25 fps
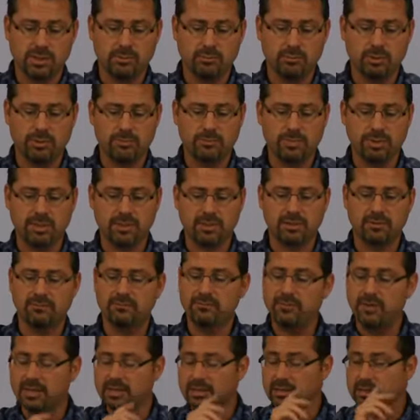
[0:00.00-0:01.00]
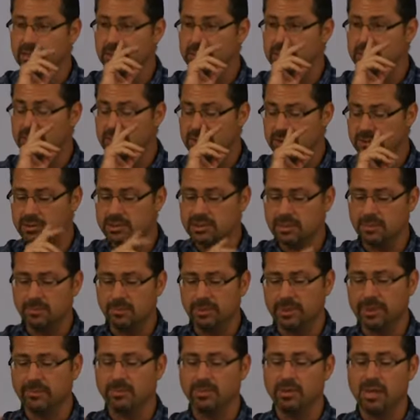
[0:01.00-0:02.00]
It would be convenient to
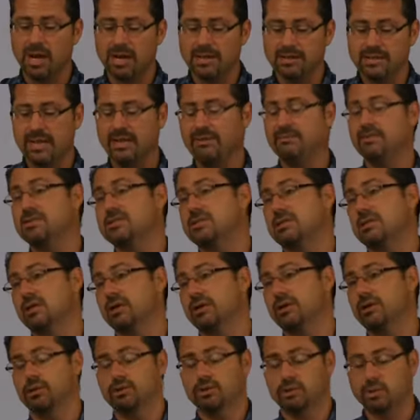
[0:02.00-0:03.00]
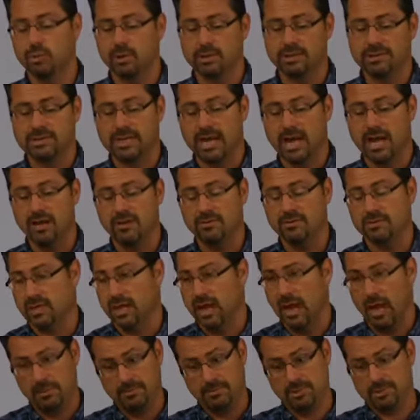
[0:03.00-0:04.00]
simply apply David's scenario to ourselves.
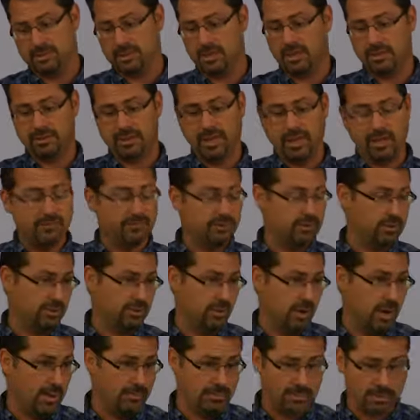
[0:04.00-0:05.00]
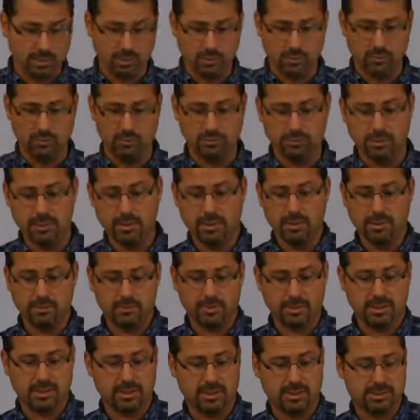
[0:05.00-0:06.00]
I'm just like David, you know, I'm alone
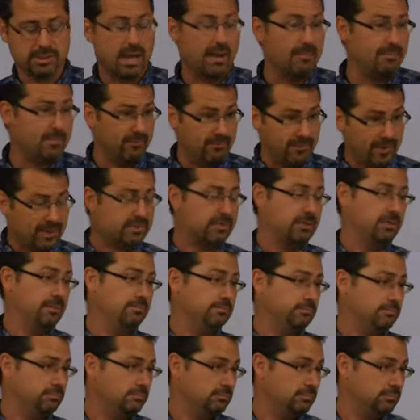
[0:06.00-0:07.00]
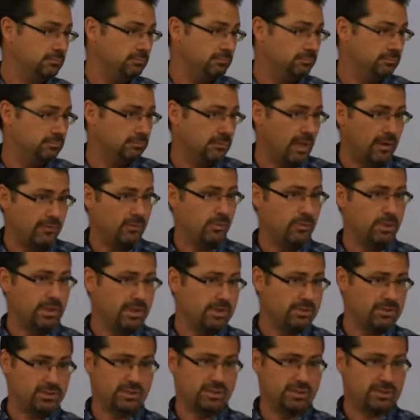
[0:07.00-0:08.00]
because I'm the victim.
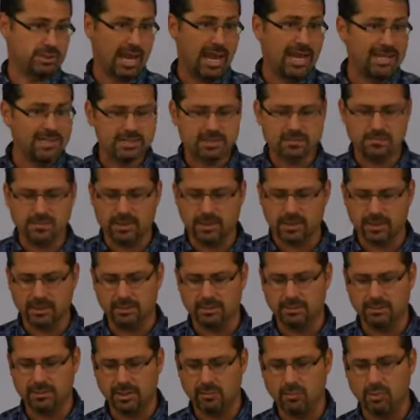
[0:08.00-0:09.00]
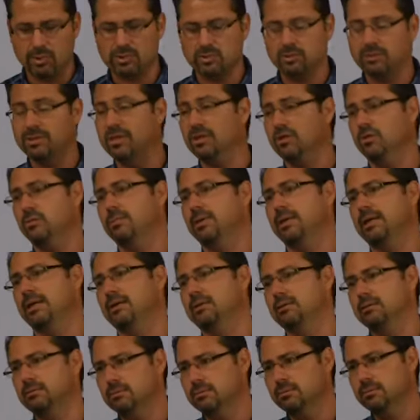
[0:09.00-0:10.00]
Everyone else just hates me and they want to kill me.
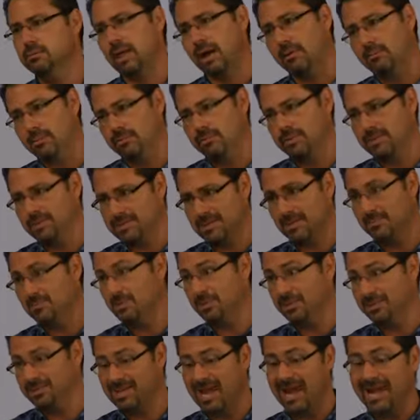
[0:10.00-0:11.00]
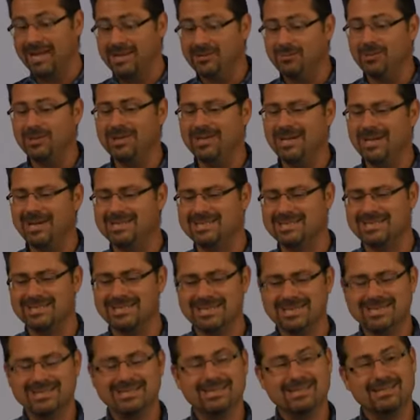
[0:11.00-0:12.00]
That would be simple and tidy, wouldn't it?